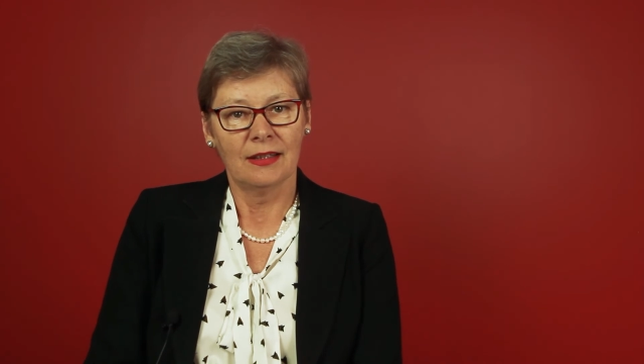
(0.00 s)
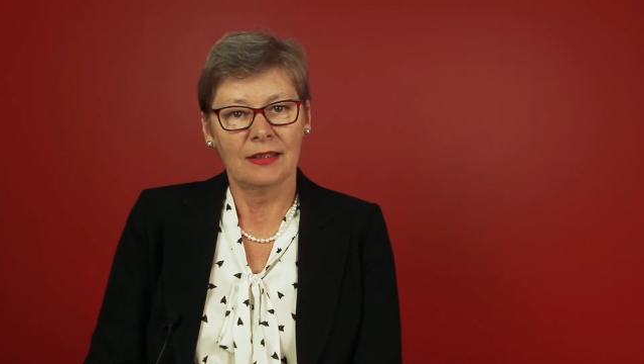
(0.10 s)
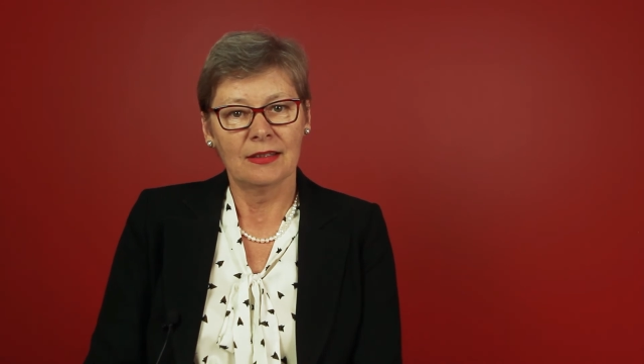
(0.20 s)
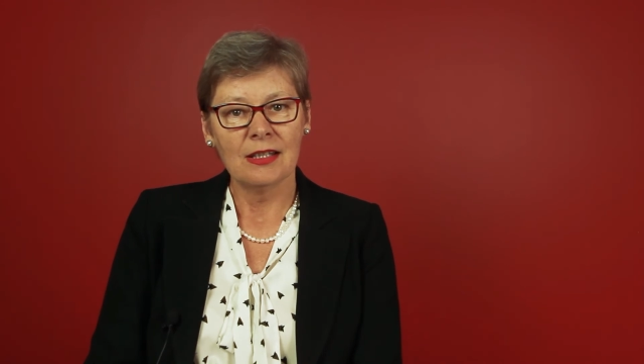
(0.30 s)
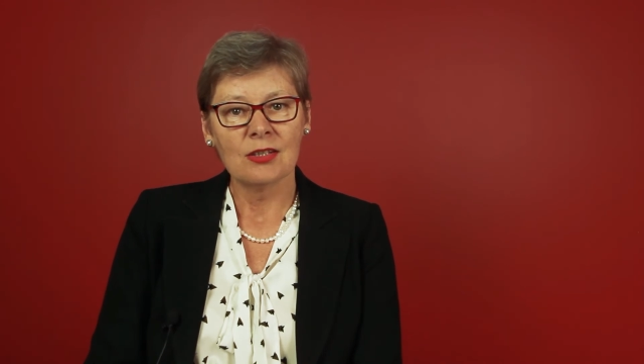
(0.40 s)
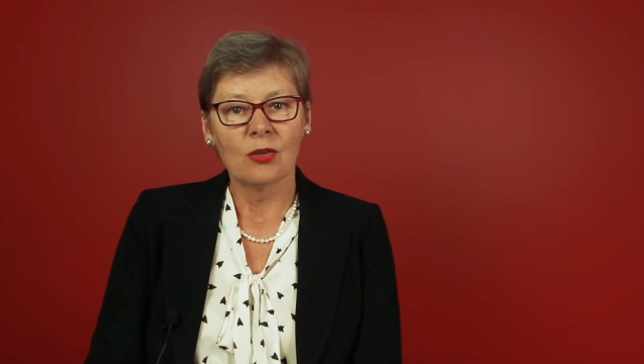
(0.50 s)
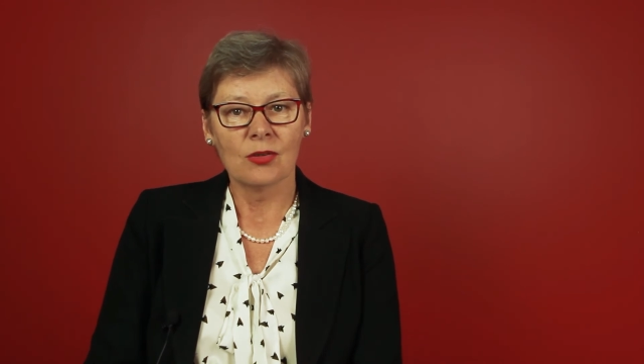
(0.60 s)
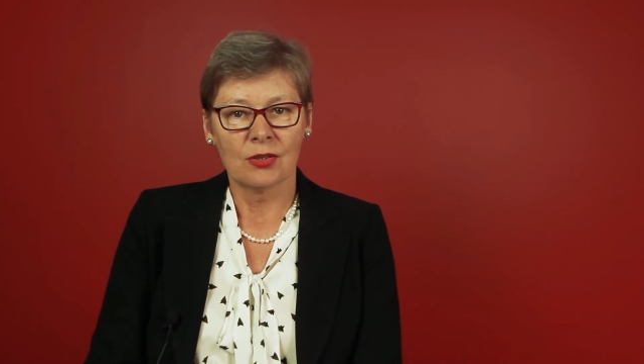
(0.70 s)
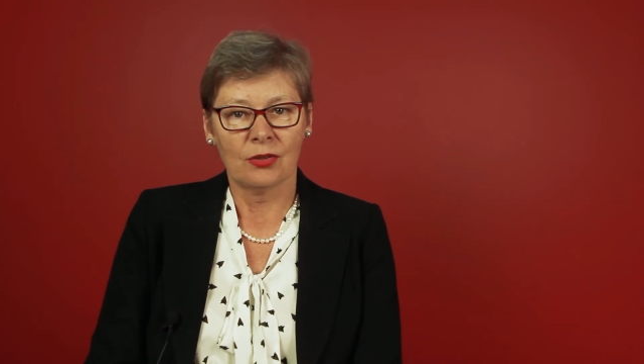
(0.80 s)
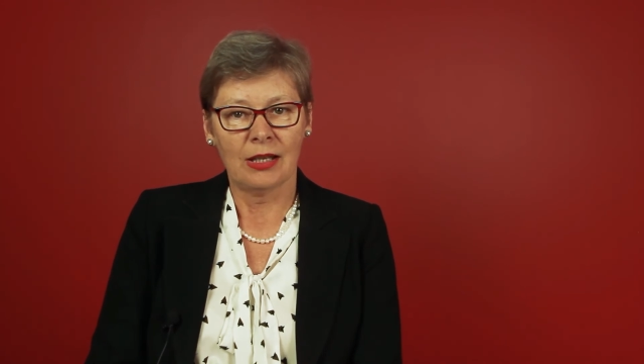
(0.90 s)
This
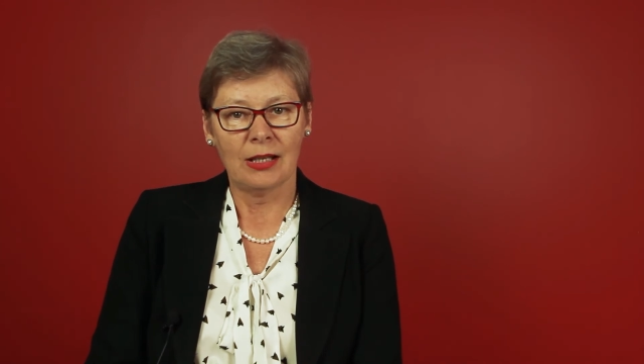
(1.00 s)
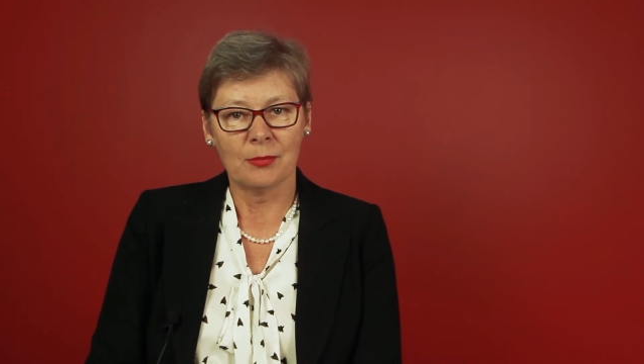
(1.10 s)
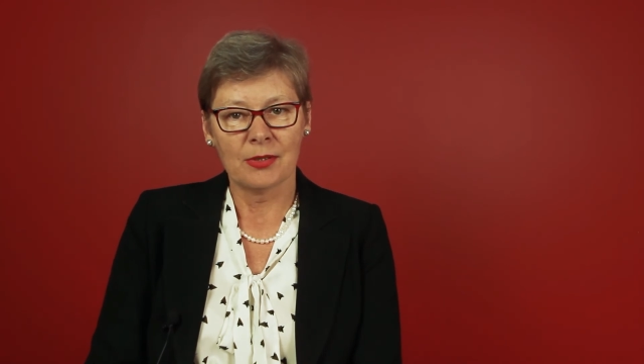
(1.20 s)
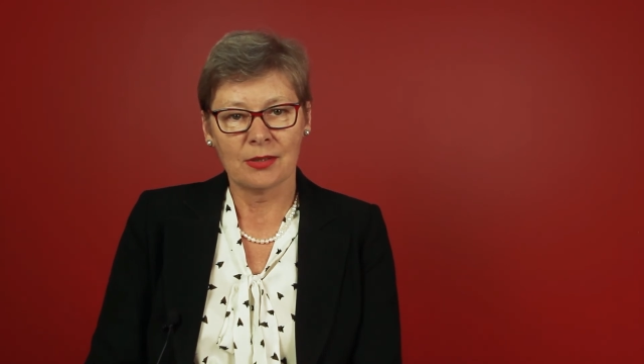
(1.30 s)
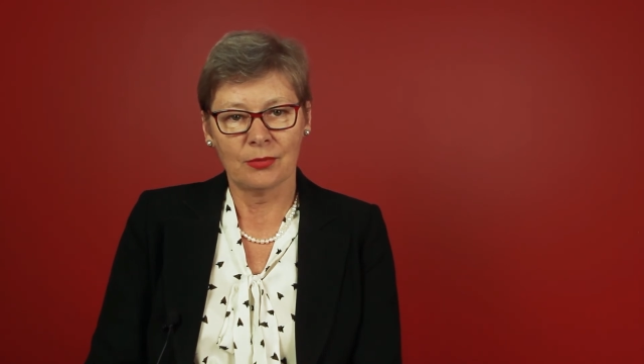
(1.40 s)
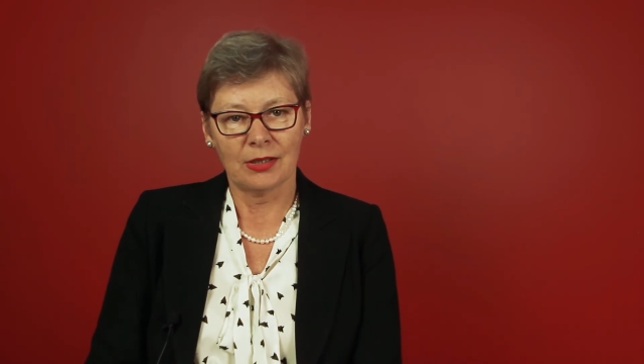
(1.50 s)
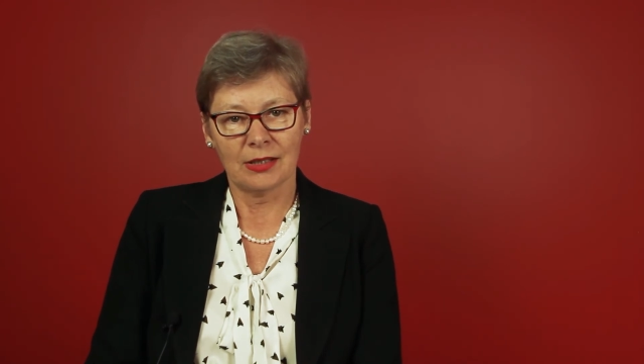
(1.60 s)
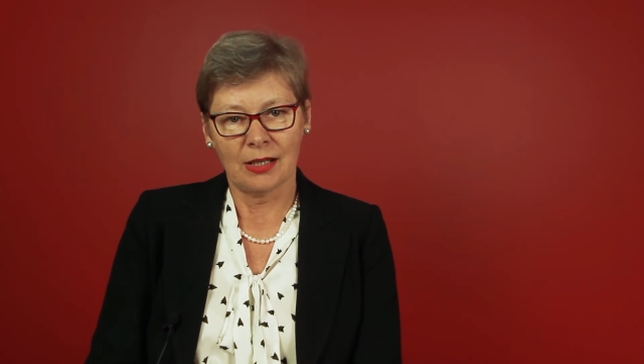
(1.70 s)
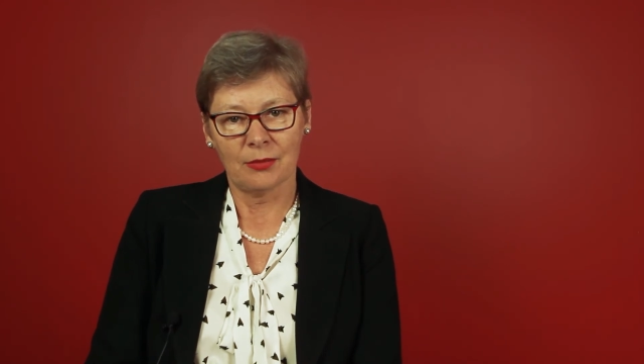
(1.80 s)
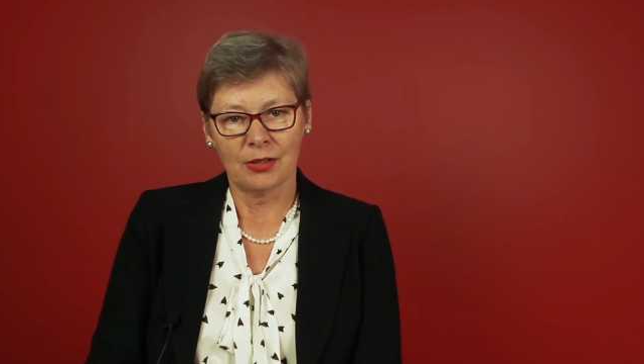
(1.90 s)
also helps
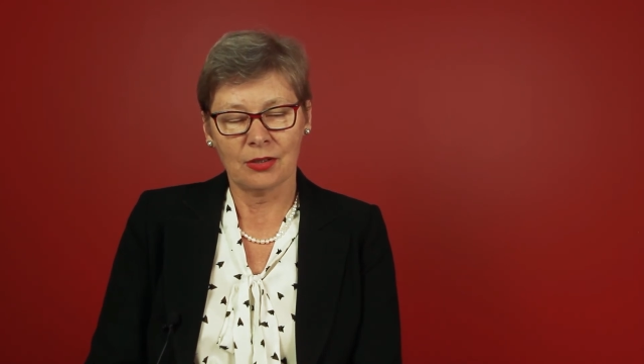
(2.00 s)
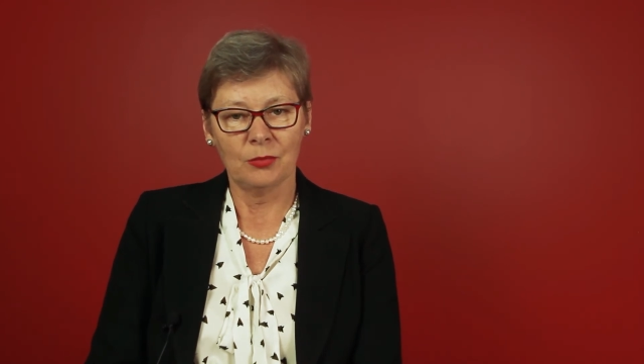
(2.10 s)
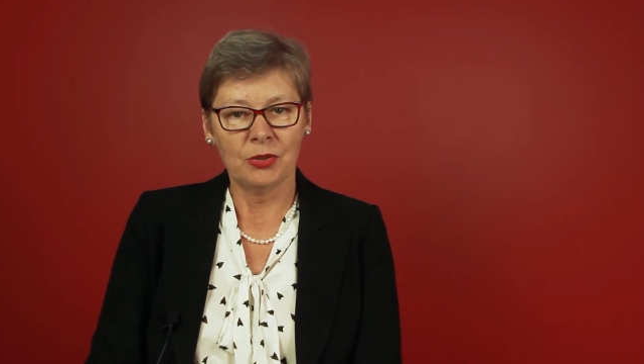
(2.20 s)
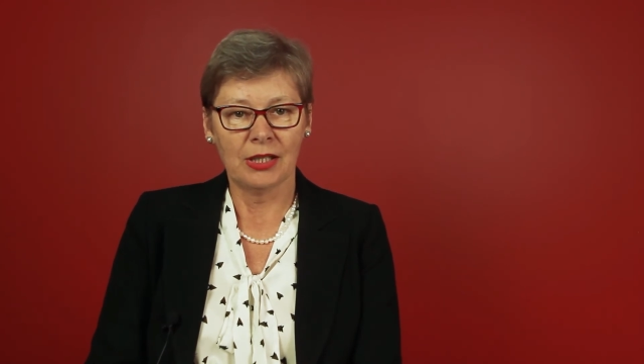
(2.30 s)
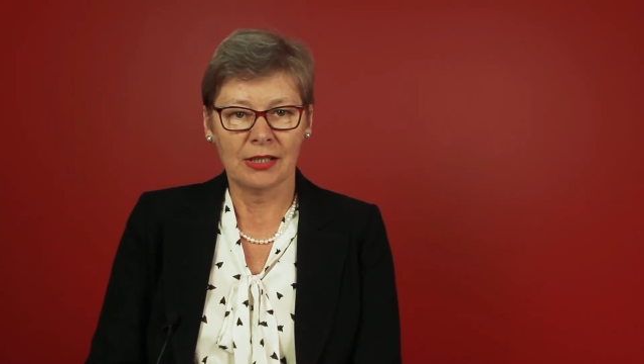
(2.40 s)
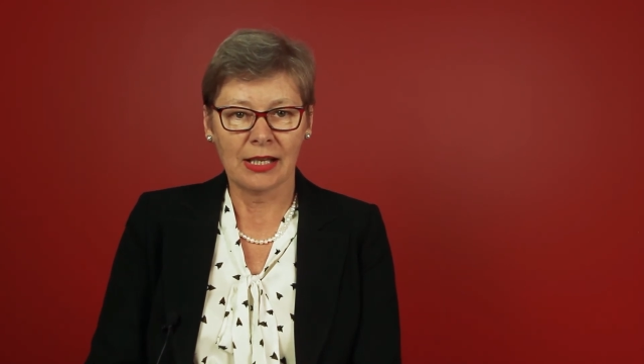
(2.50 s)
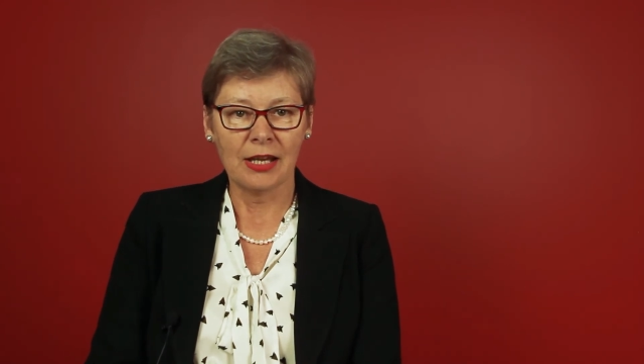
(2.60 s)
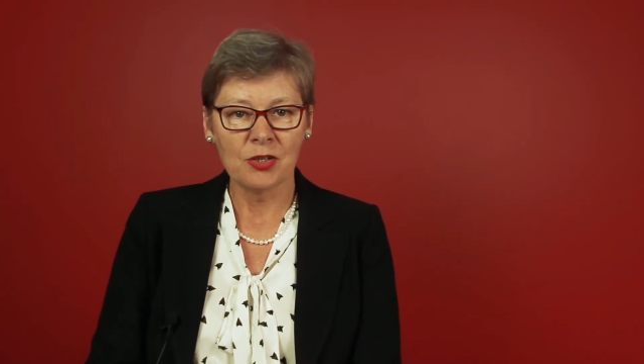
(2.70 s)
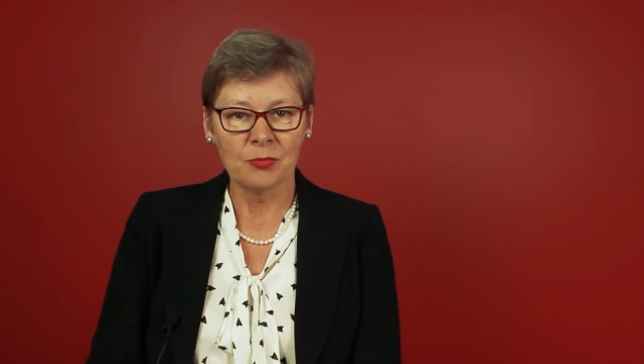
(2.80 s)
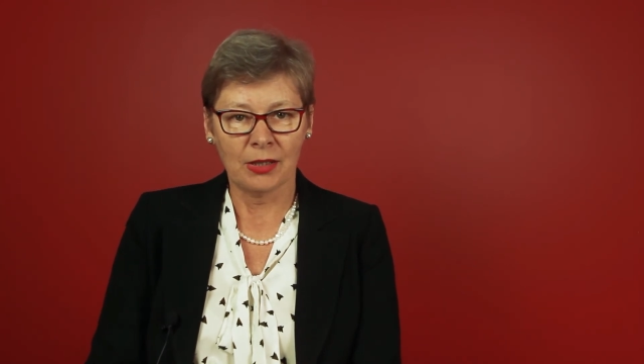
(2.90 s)
with our community
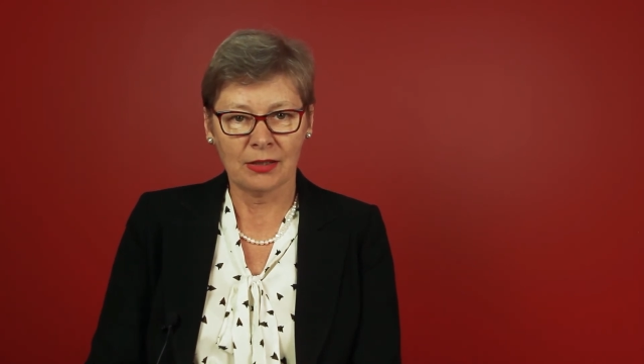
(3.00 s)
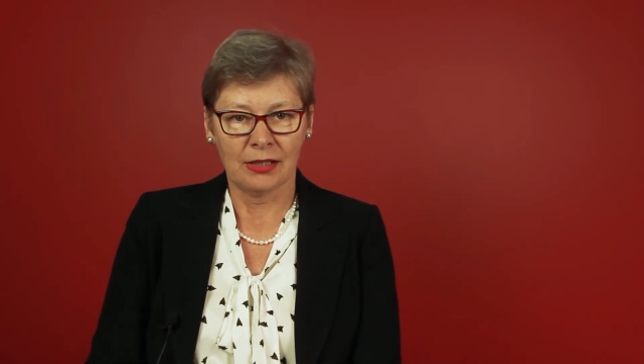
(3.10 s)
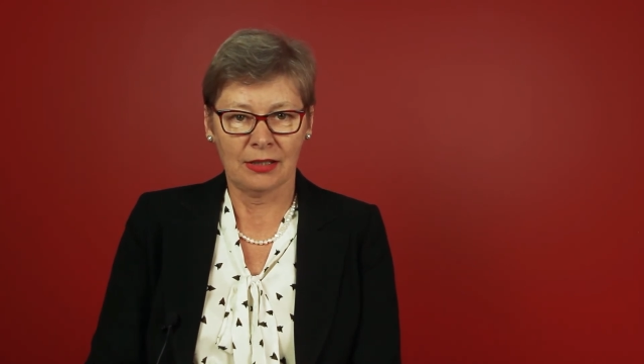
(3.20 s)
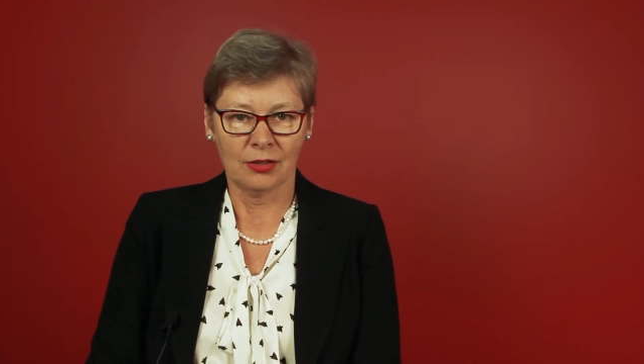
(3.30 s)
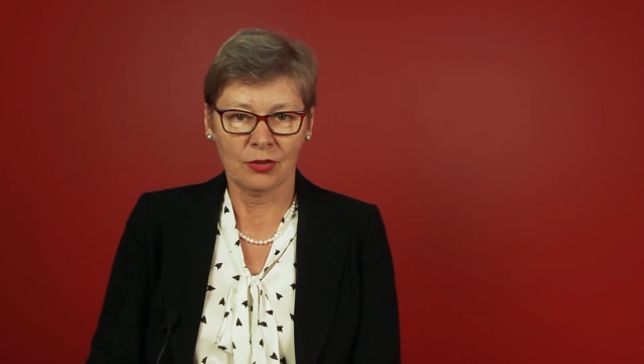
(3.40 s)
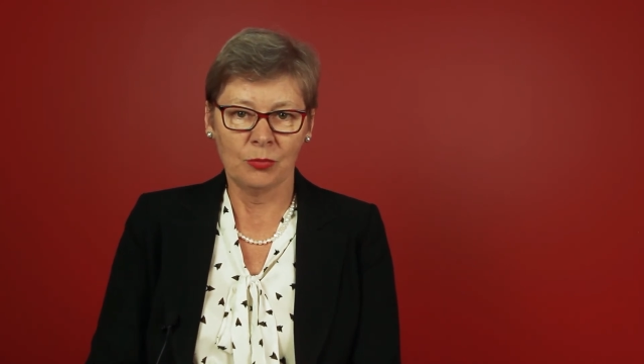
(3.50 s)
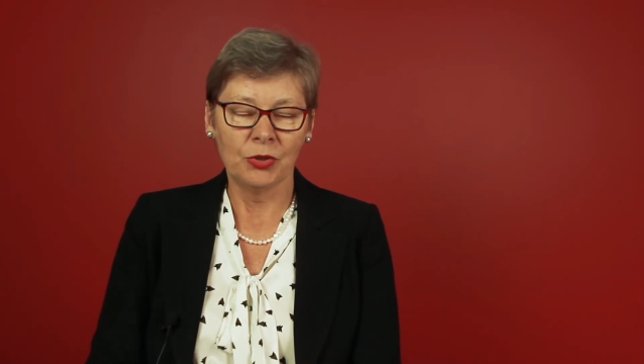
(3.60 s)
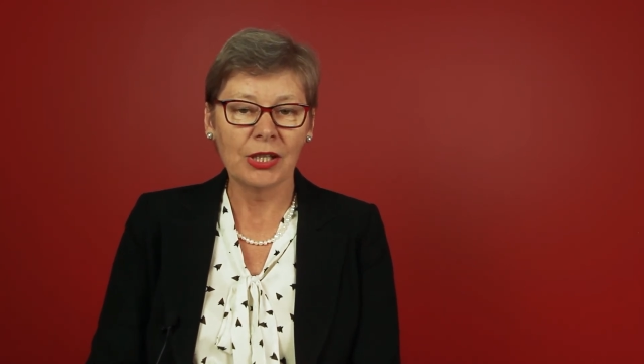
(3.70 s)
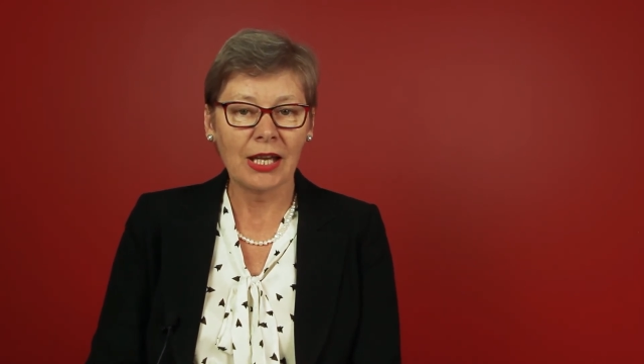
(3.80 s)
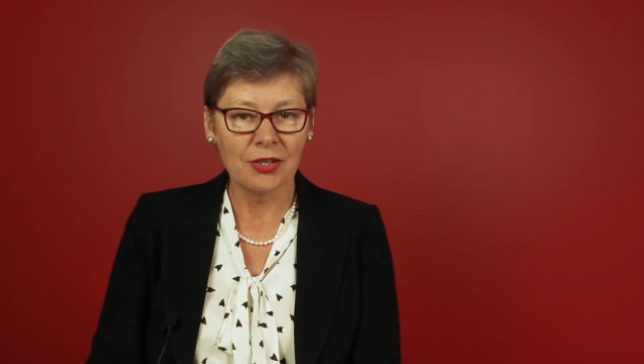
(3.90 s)
engagement and
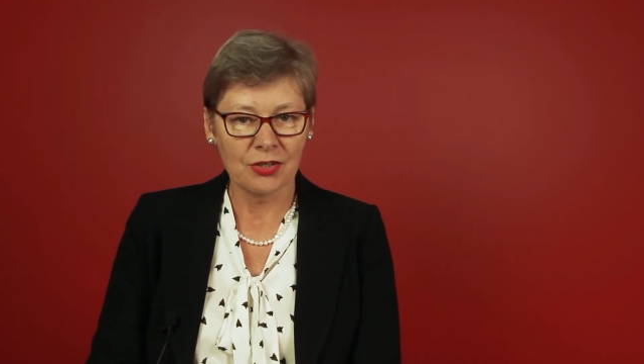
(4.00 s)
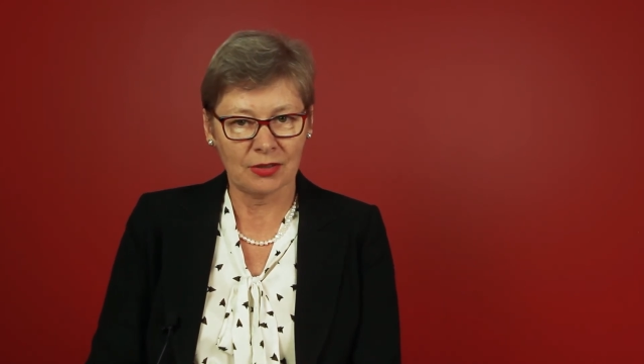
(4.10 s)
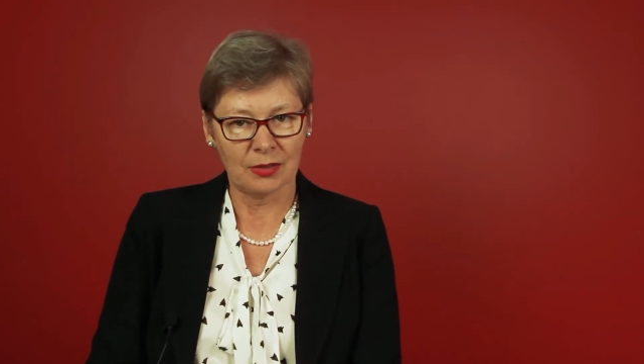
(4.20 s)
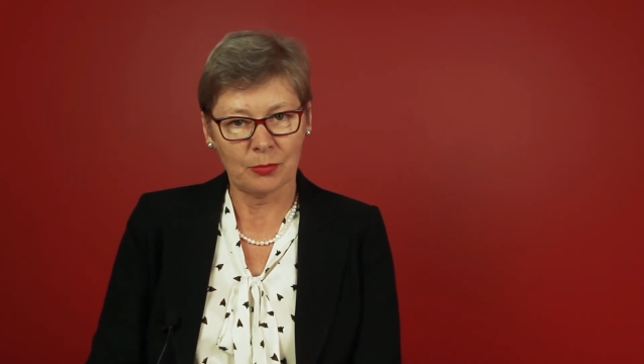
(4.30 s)
communication